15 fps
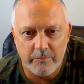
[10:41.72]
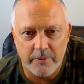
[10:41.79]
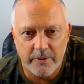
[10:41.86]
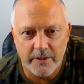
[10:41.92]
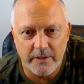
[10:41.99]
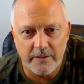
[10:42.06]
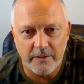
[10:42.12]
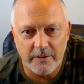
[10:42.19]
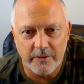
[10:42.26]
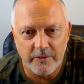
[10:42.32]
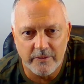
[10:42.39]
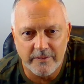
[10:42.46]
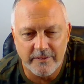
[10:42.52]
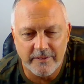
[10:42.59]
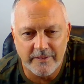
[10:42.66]
But, you
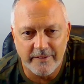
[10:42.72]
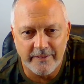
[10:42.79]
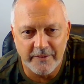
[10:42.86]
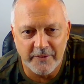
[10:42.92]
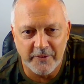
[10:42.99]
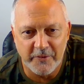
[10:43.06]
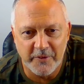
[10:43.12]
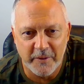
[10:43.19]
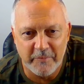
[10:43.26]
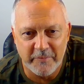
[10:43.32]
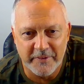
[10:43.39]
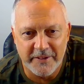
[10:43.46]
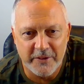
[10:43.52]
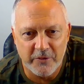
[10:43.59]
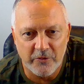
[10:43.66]
know, the top
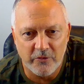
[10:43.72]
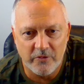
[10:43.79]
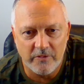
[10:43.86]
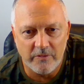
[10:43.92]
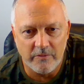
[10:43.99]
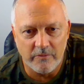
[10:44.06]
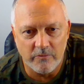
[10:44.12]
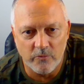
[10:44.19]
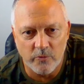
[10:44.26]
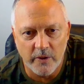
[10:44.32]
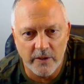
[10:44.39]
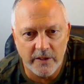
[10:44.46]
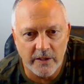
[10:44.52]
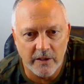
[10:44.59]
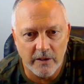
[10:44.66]
leaders
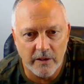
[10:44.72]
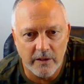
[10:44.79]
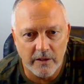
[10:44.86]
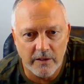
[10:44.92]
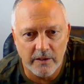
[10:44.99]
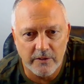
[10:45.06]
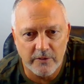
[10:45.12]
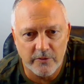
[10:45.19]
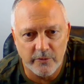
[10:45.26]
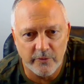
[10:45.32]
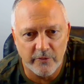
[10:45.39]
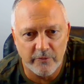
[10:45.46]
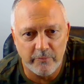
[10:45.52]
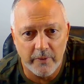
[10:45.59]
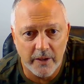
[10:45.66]
running out of the country
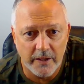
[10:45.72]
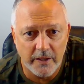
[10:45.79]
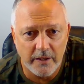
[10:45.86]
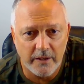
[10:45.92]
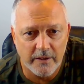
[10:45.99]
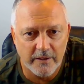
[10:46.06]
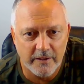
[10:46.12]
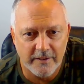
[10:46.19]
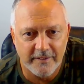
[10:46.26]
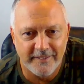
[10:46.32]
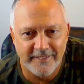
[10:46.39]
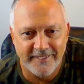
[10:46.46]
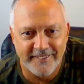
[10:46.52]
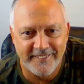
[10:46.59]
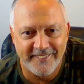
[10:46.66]
with money,
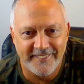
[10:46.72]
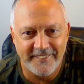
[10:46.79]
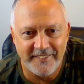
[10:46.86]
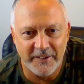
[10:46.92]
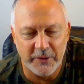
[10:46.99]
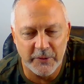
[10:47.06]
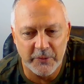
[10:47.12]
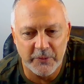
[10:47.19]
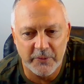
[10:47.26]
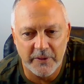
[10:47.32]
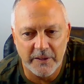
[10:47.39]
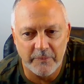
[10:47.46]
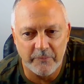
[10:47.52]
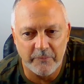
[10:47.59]
you know,